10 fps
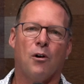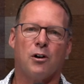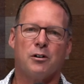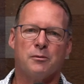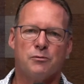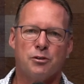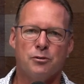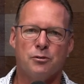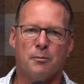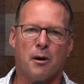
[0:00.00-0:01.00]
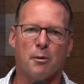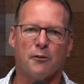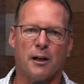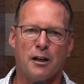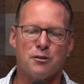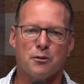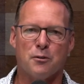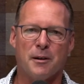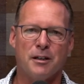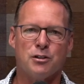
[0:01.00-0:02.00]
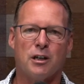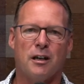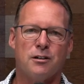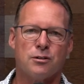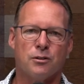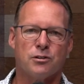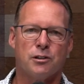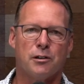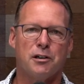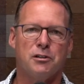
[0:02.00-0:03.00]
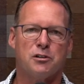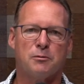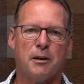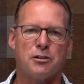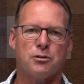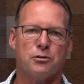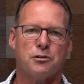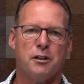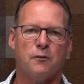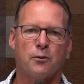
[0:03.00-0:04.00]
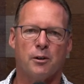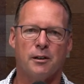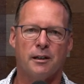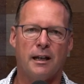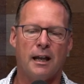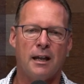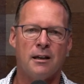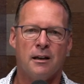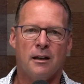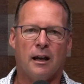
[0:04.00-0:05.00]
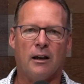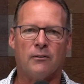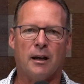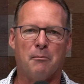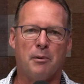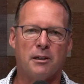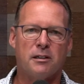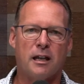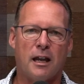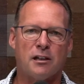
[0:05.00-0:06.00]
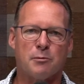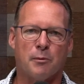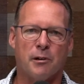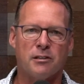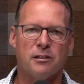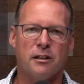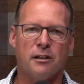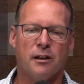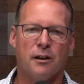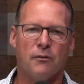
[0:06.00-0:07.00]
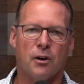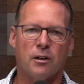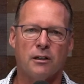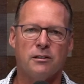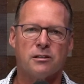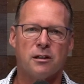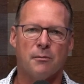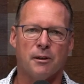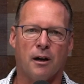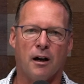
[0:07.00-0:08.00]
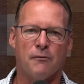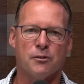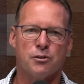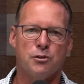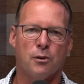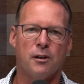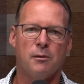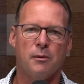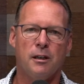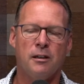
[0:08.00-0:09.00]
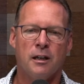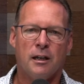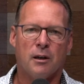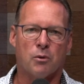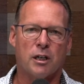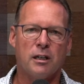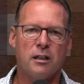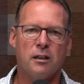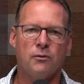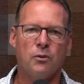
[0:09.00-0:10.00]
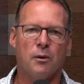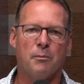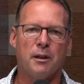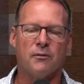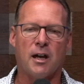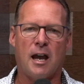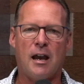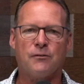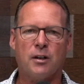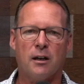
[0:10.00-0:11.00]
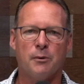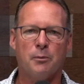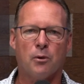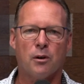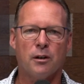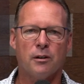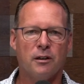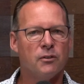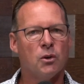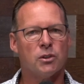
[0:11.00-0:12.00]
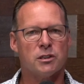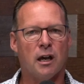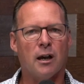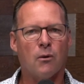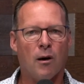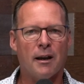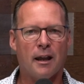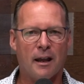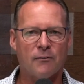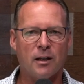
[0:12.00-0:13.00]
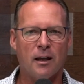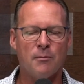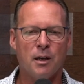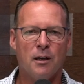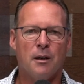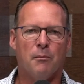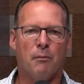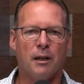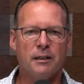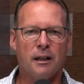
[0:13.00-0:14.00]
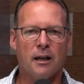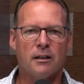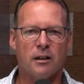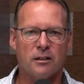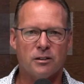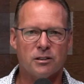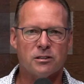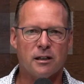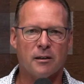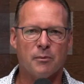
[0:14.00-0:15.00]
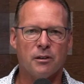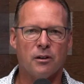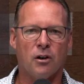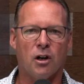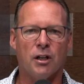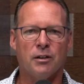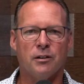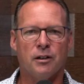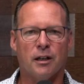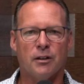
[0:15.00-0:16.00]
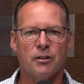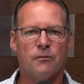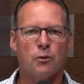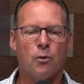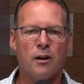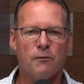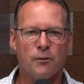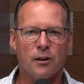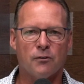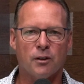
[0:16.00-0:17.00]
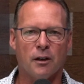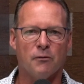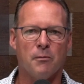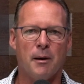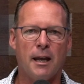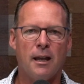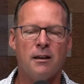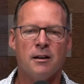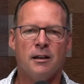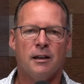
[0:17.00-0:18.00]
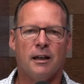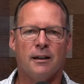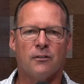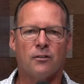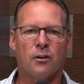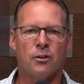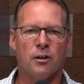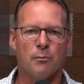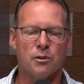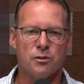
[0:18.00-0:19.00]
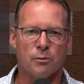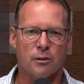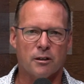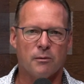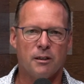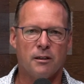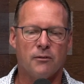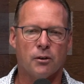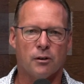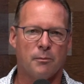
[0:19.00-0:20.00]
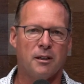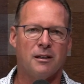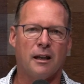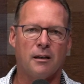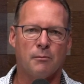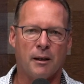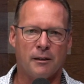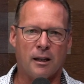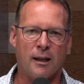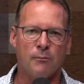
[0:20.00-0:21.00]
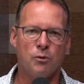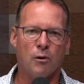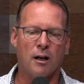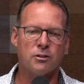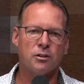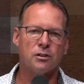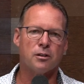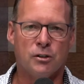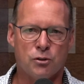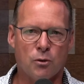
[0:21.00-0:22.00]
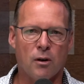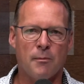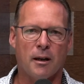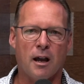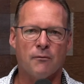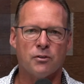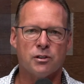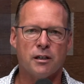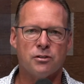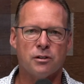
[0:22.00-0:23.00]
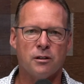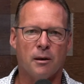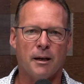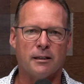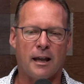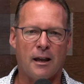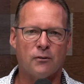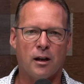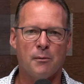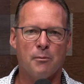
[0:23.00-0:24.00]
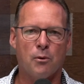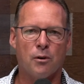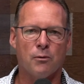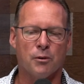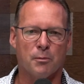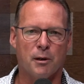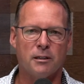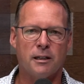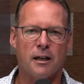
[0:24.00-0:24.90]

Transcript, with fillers: Welcome to the Barber Financial Group Educational Series. Special treat for you today. I've got Bud Kasper, president of our Lee's Summit office, joining me, and we're going to give you a bit of a halftime report here, even though it's not quite halftime. Bud and I cut this segment on uh, the 25th of May, and so the numbers that we're going to be giving are a bit dated by the time you watch this. Enjoy my conversation about the halftime report with Bud